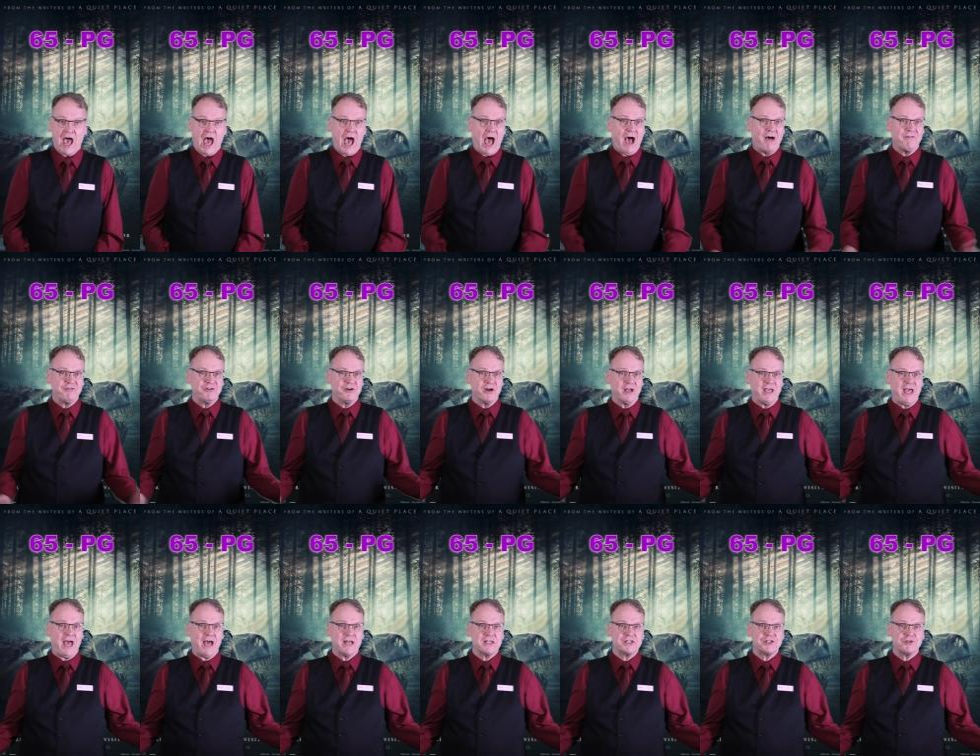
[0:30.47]
After a
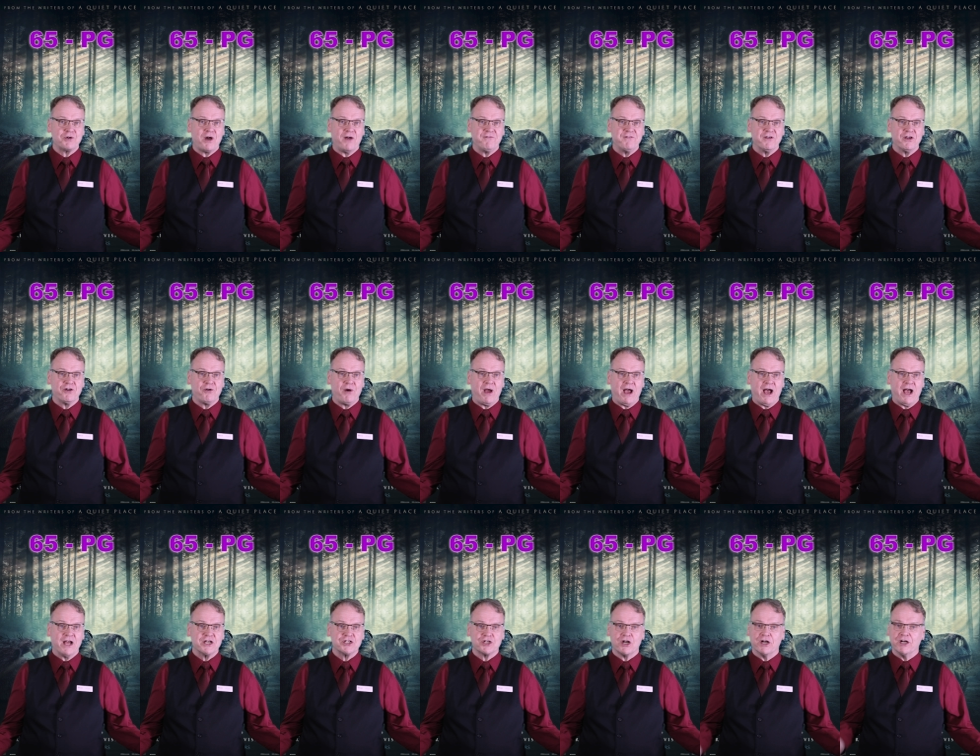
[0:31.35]
catastrophic
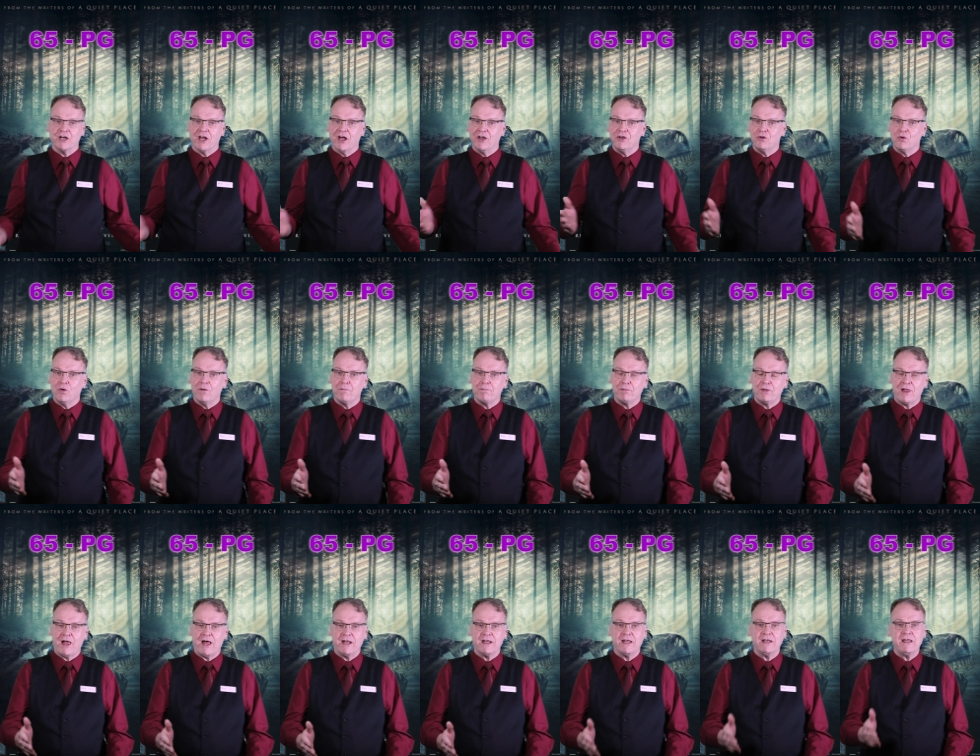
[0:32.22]
crash on an unknown
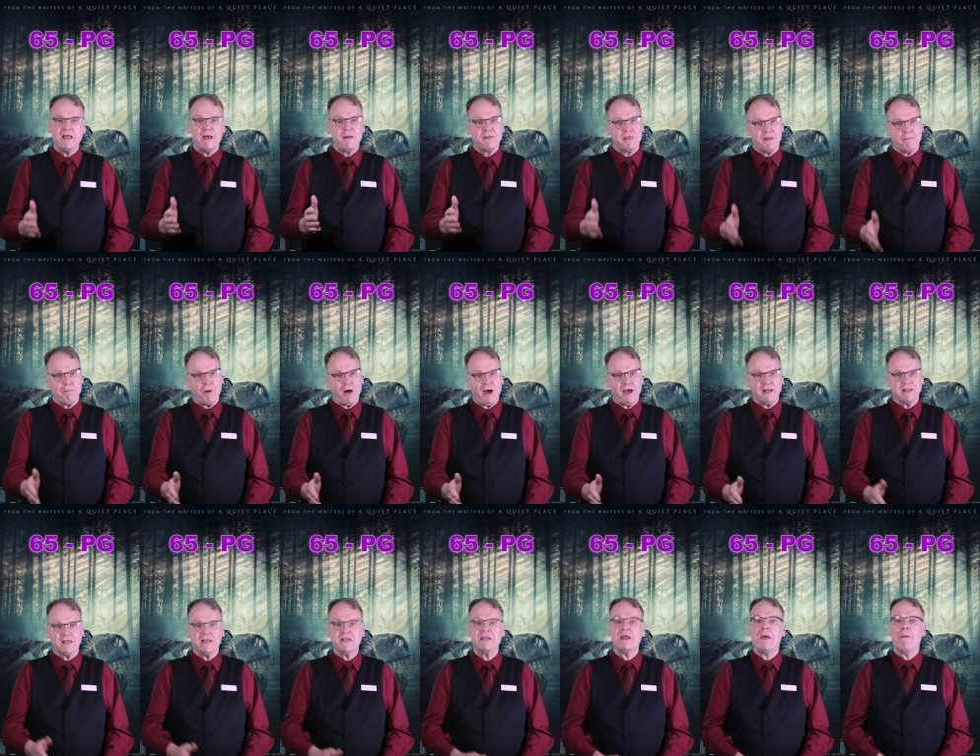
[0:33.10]
planet, the
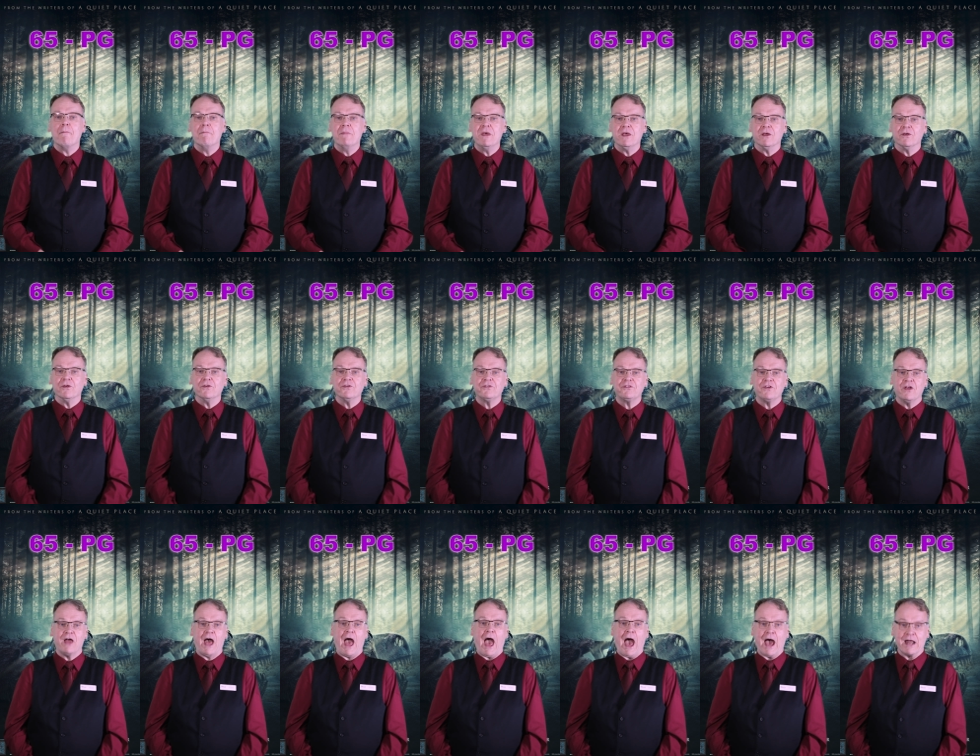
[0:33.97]
pilot, Mills,
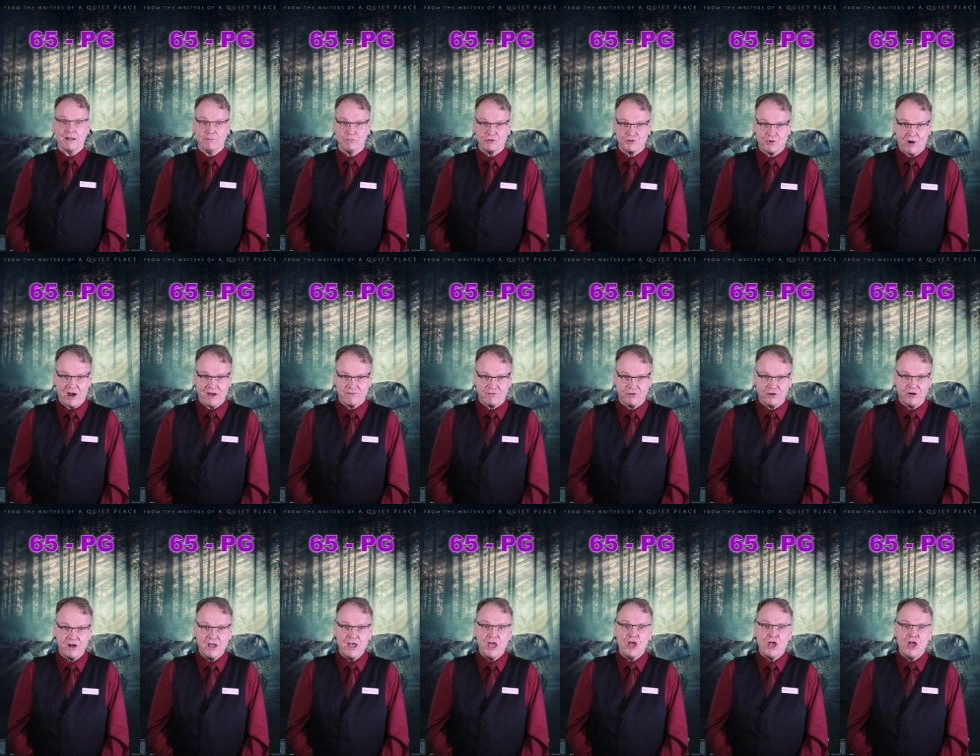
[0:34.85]
Adam Driver,